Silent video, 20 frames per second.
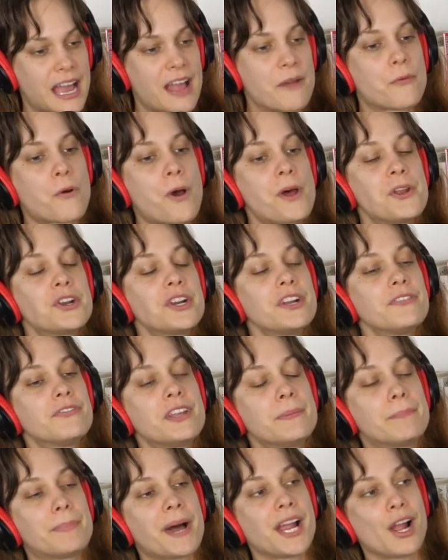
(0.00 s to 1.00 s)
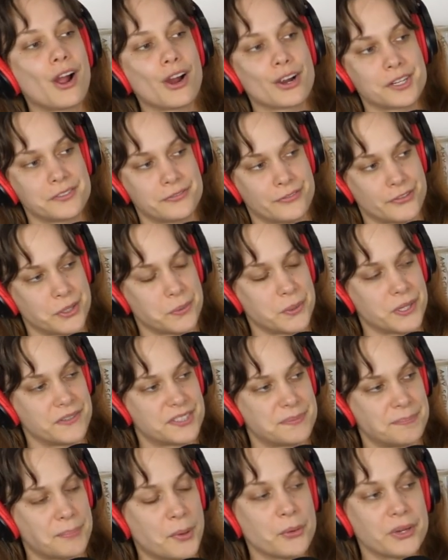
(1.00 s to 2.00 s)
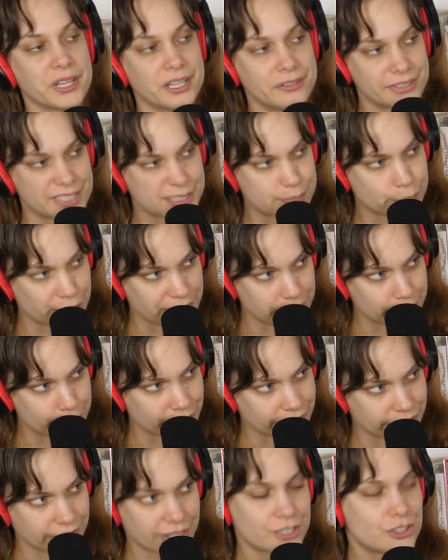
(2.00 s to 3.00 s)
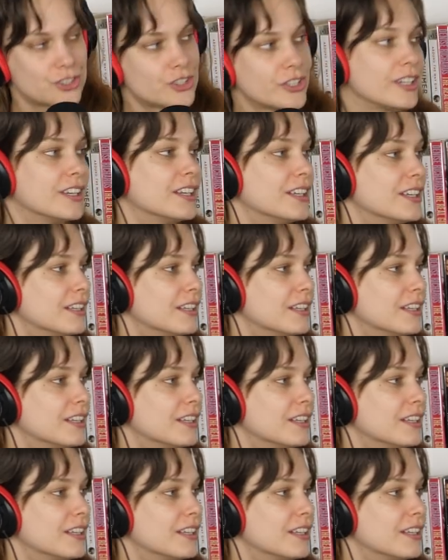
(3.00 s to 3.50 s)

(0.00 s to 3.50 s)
I wonder if a biographer would have spoken of his pretty privilege.